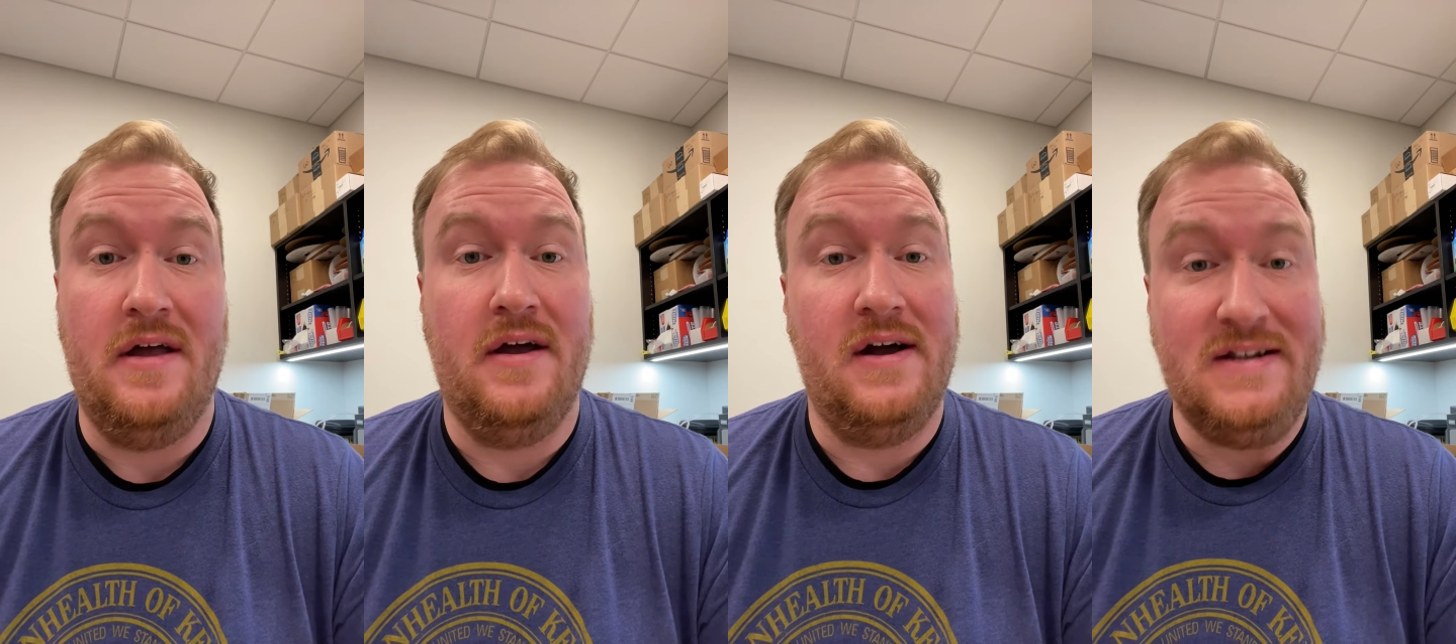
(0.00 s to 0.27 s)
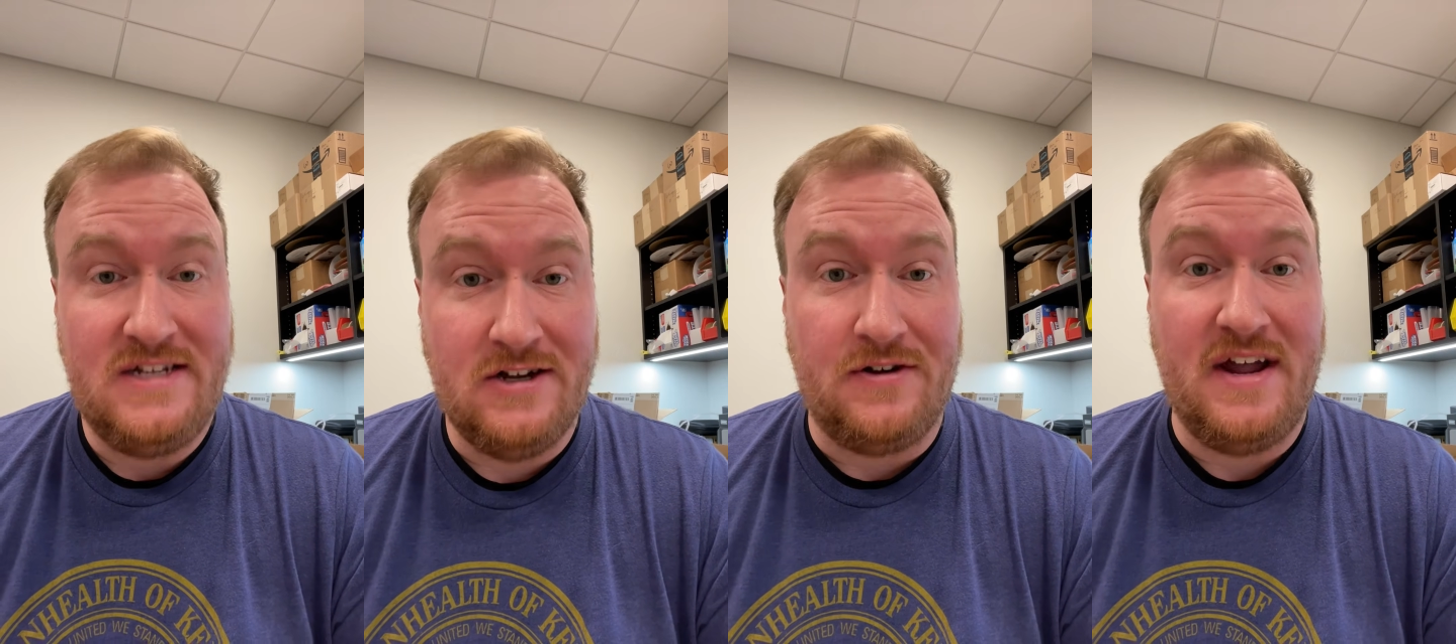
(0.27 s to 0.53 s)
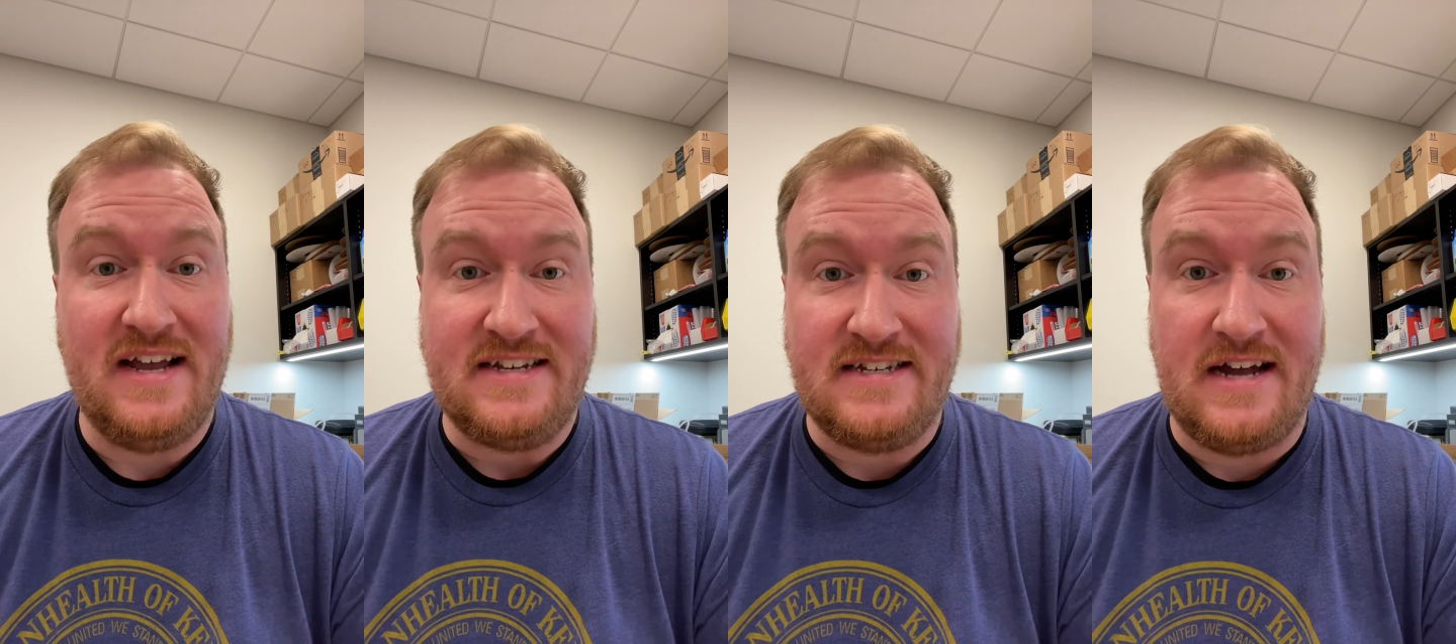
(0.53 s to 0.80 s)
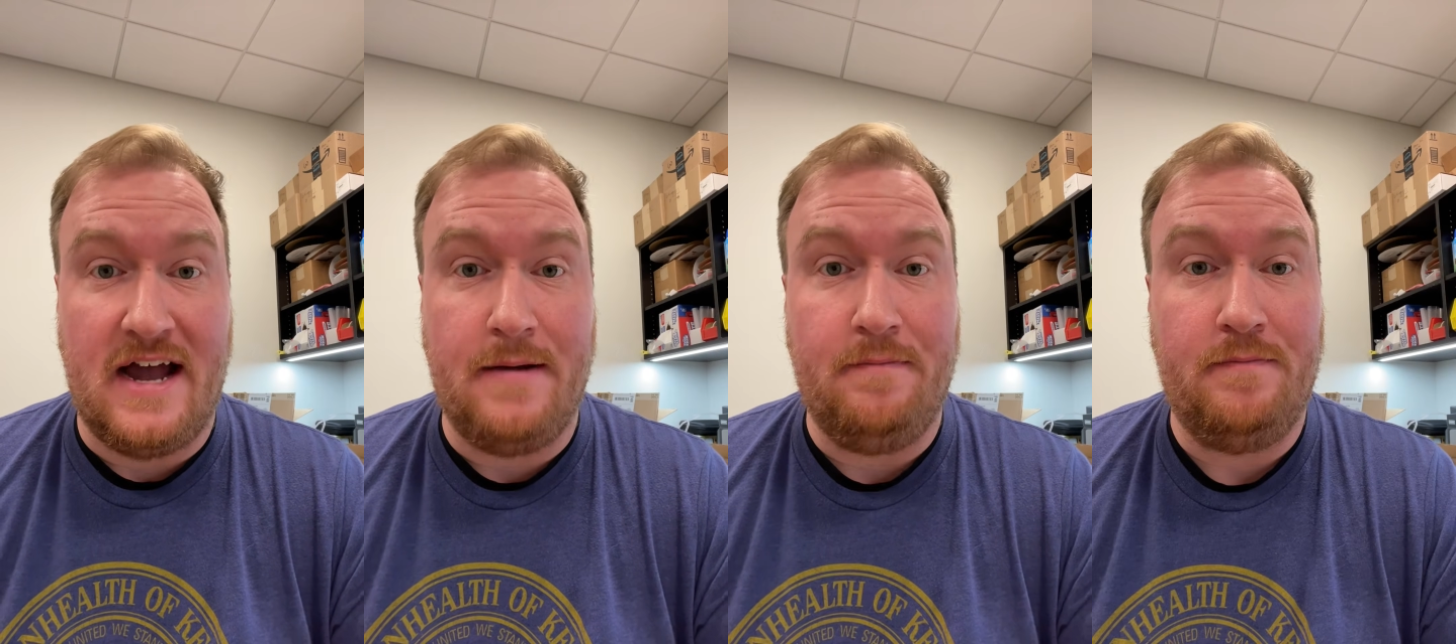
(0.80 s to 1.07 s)
Until next
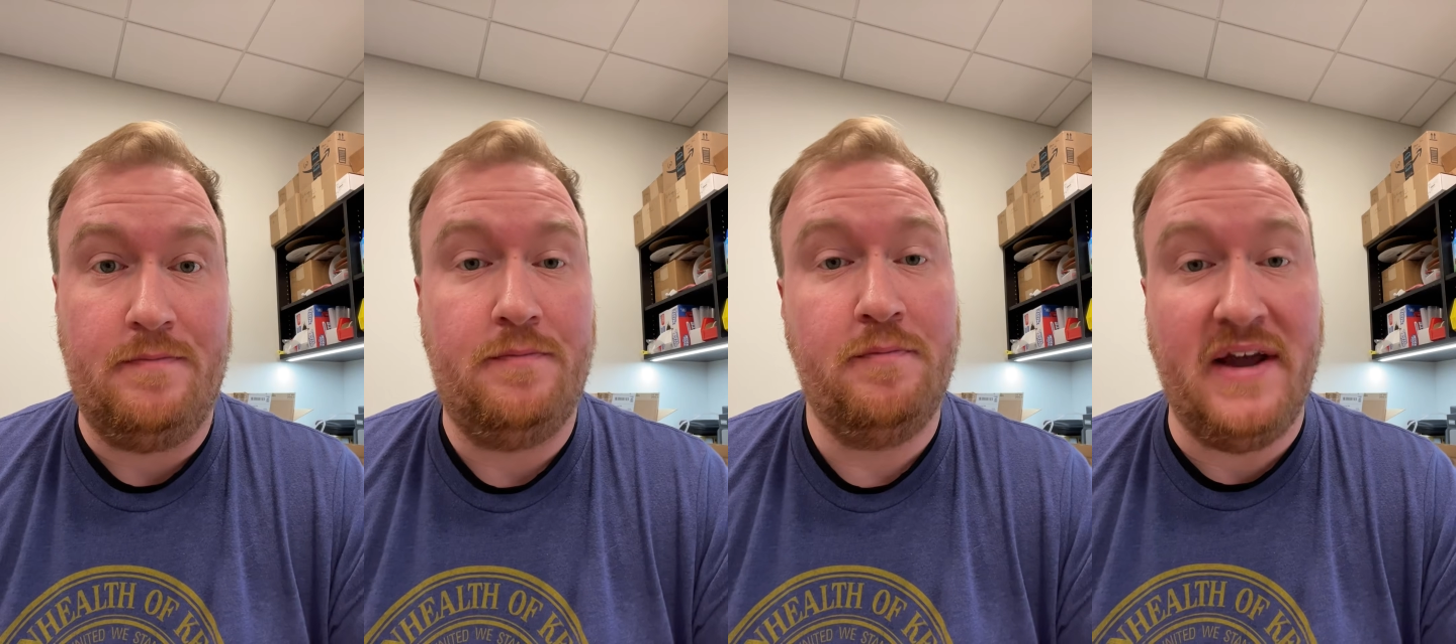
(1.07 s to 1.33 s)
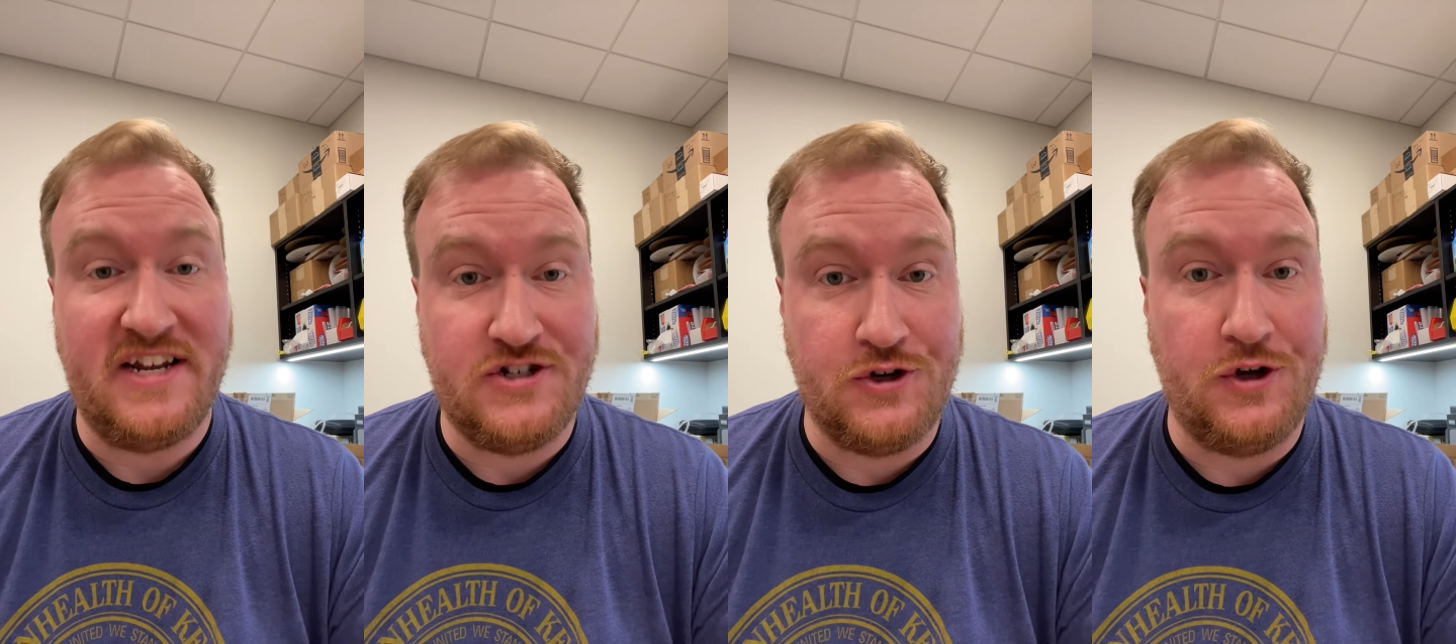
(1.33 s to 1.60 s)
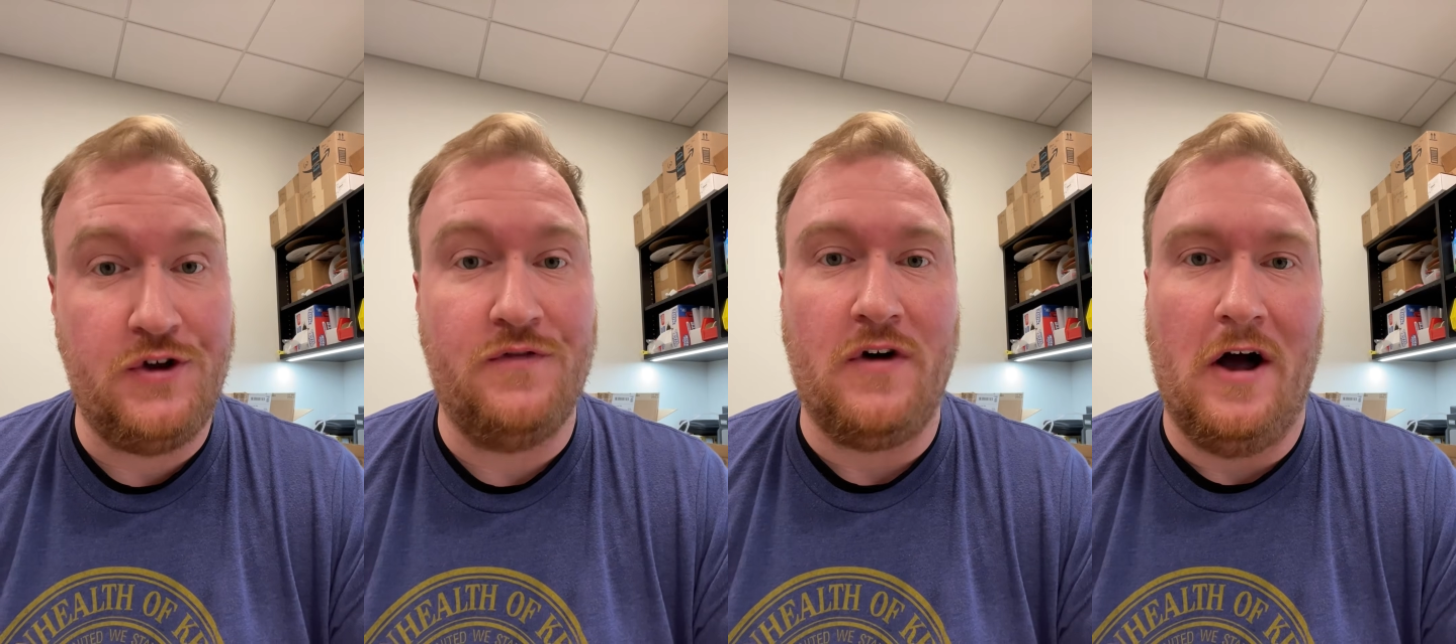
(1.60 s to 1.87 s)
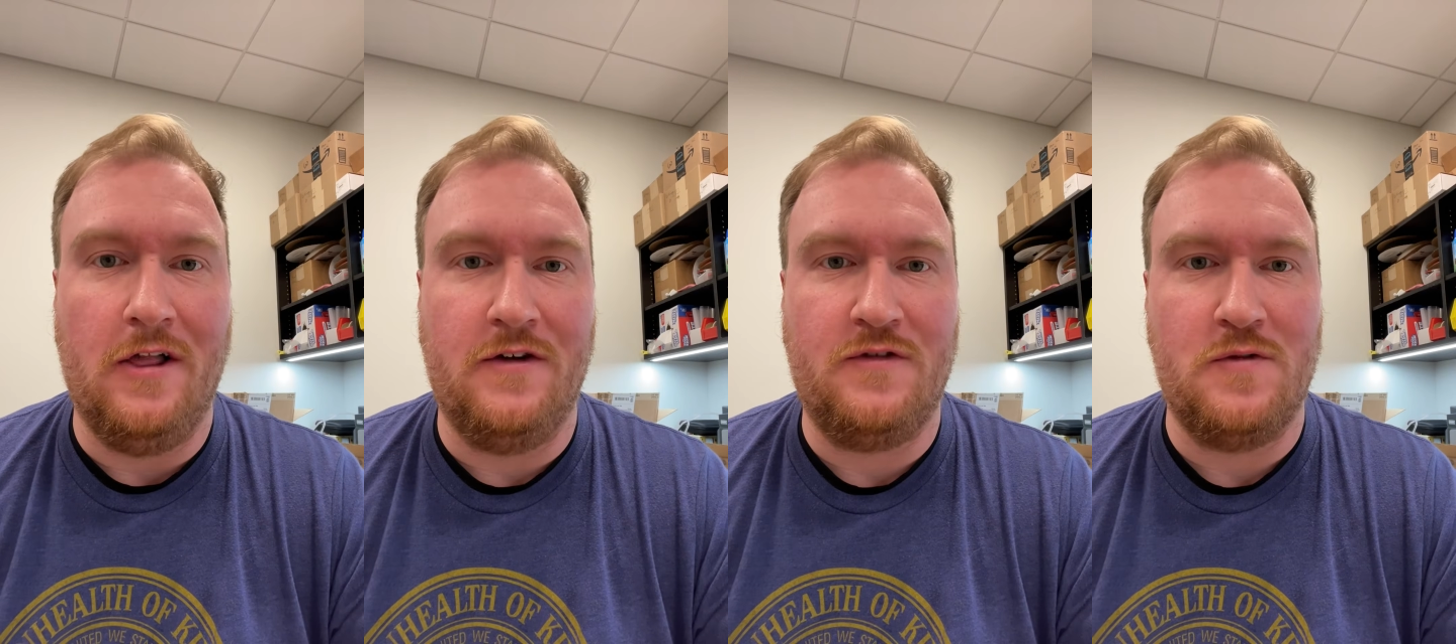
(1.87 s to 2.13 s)
time, make sure you
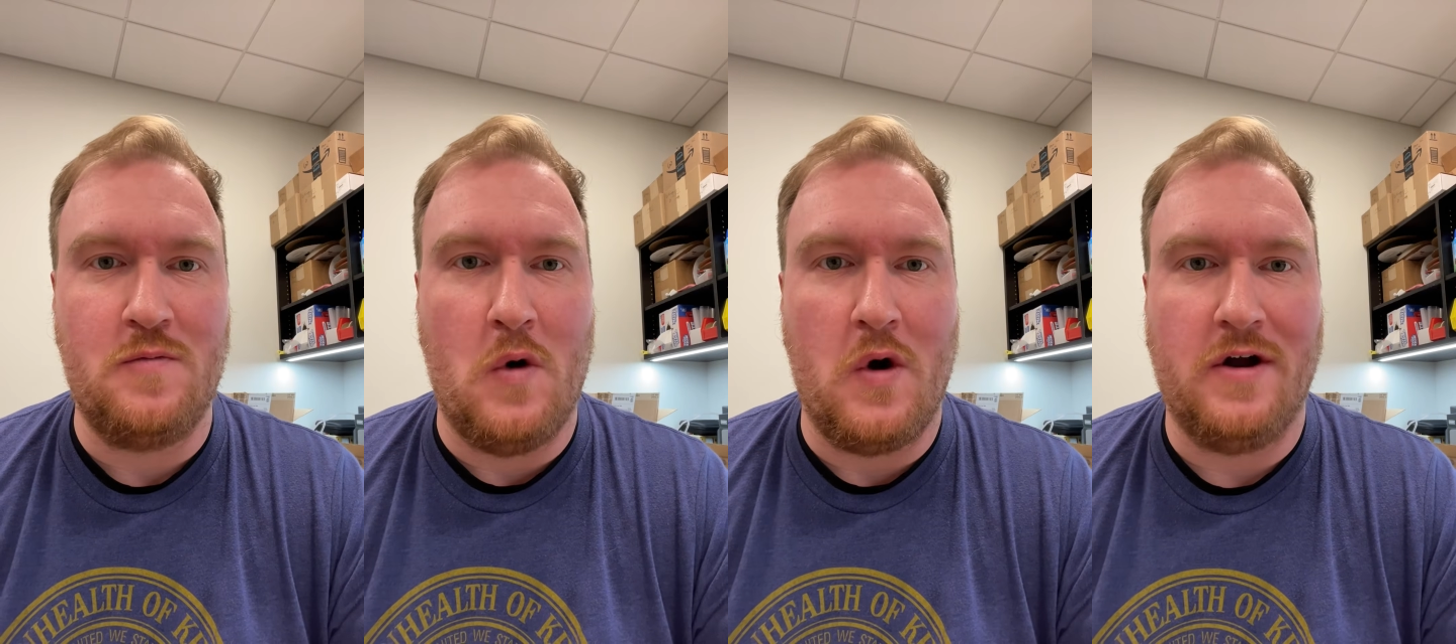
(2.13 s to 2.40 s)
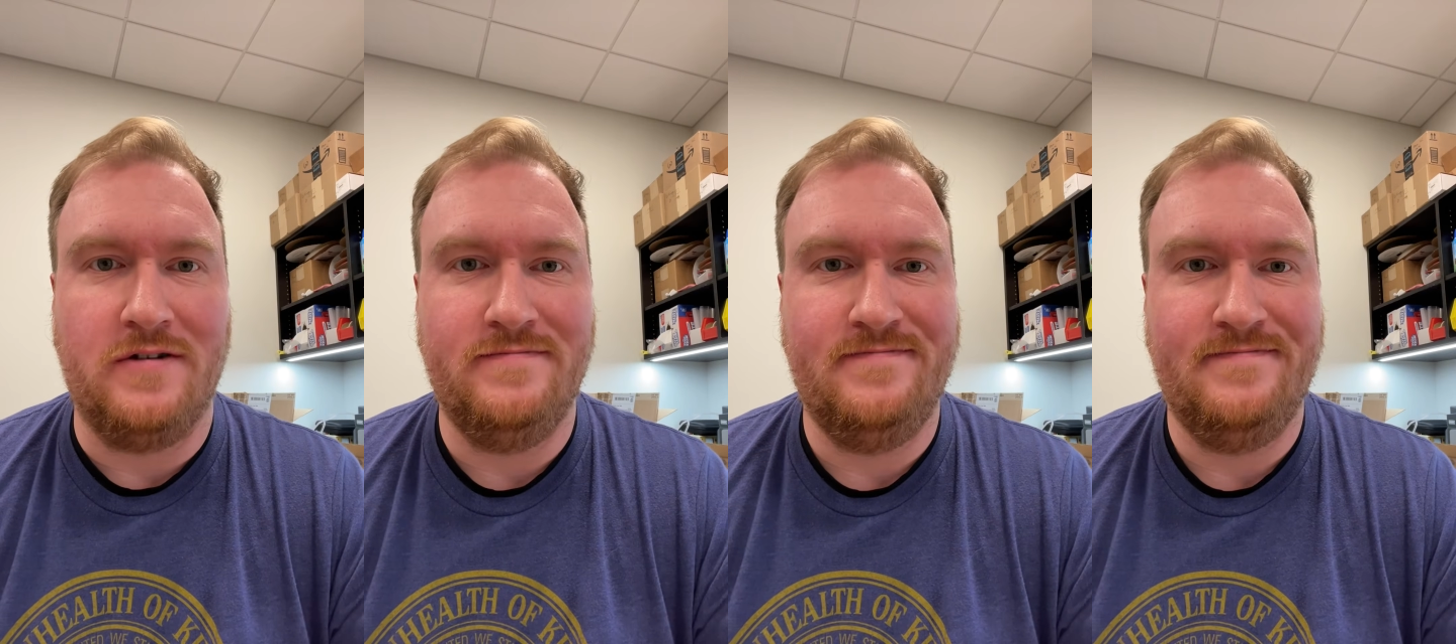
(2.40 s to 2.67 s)
follow for more.